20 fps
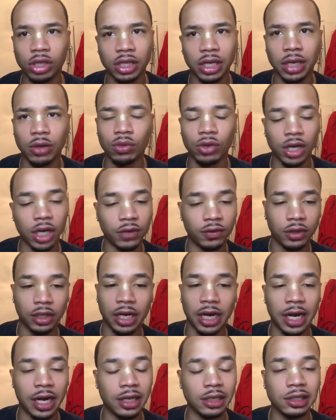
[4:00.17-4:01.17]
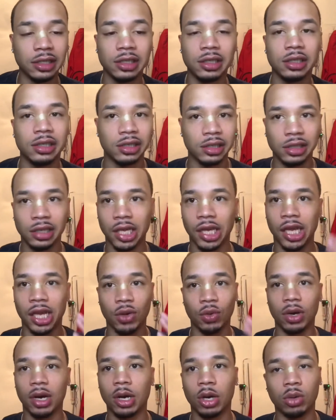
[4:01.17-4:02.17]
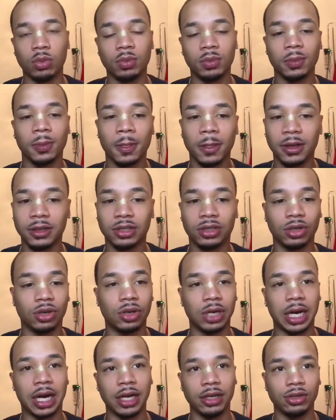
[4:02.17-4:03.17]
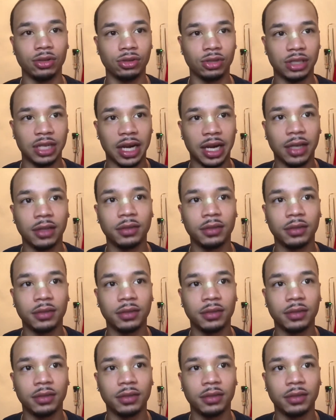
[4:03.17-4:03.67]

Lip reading: whatever it has, it will help. So I use that.